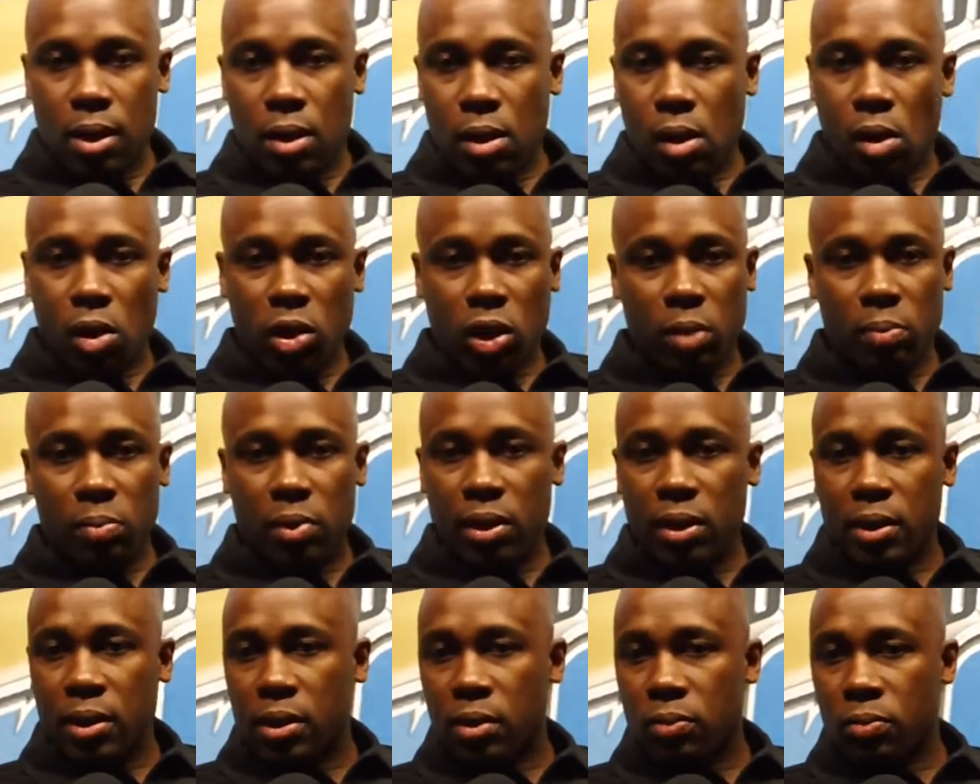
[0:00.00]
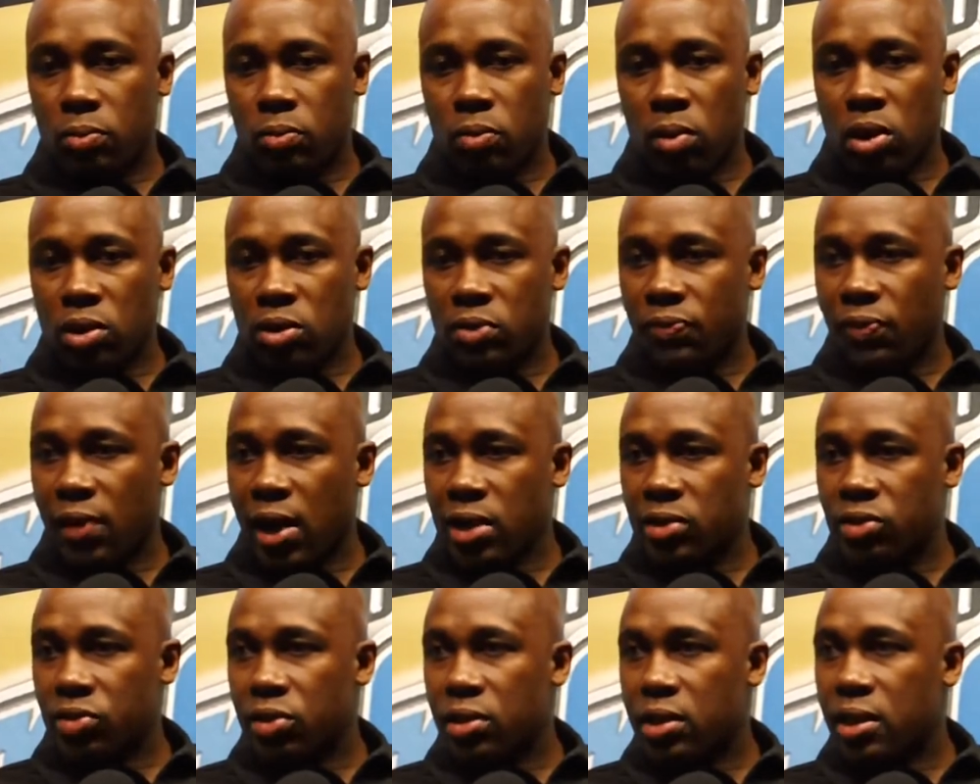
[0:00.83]
arguably runs
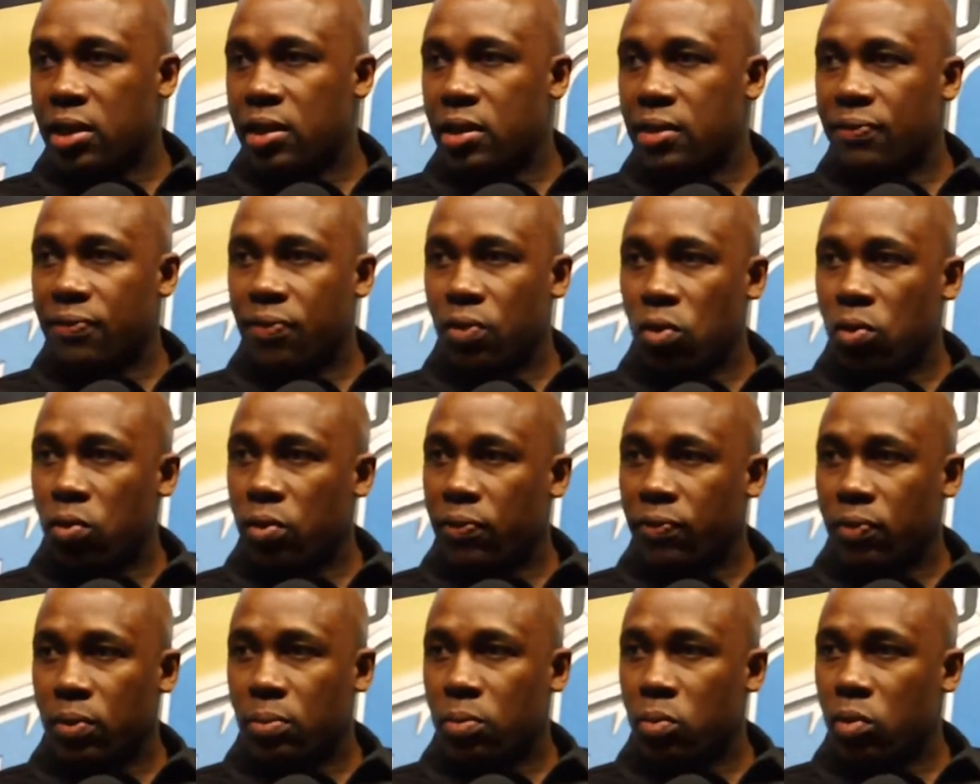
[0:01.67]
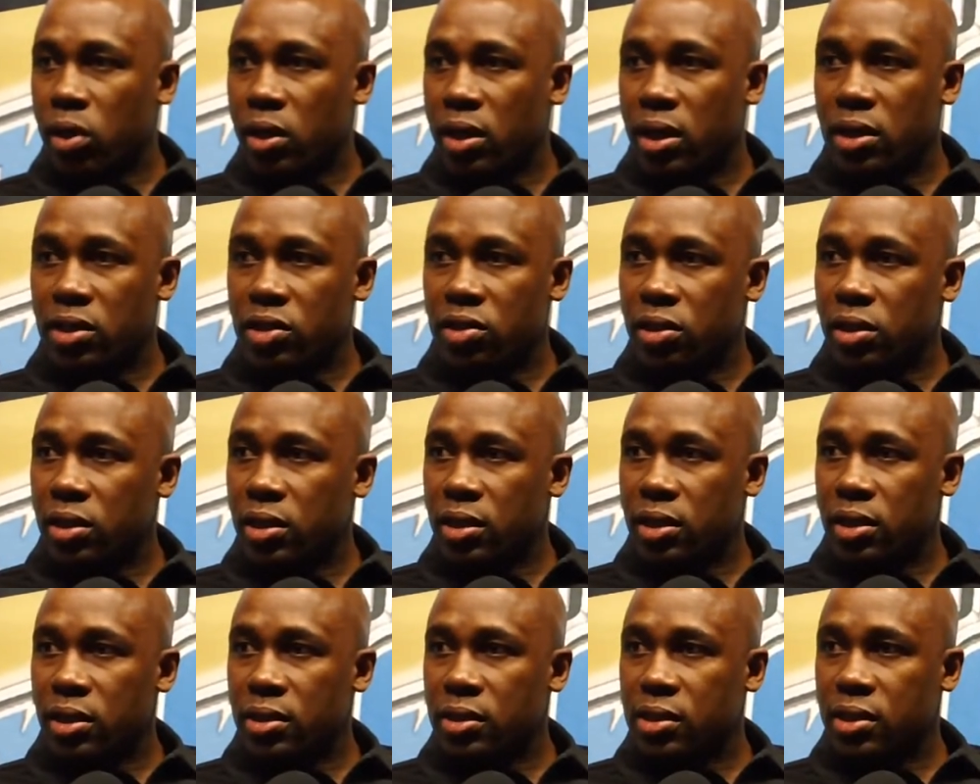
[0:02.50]
faster than any forward from one end to
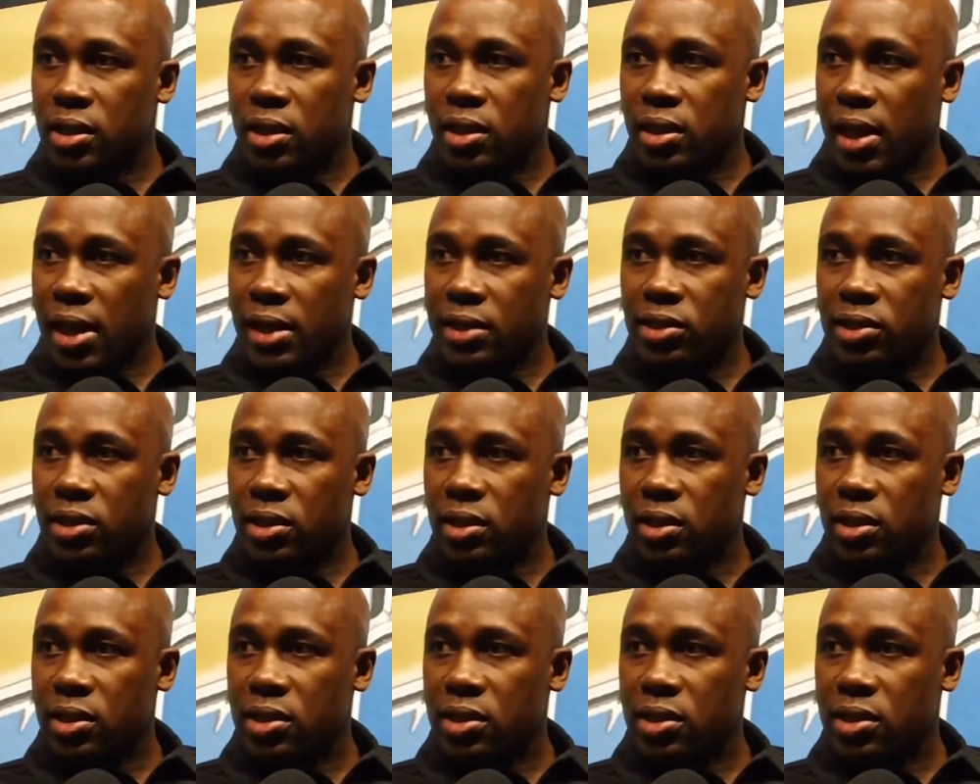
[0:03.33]
the to the next in,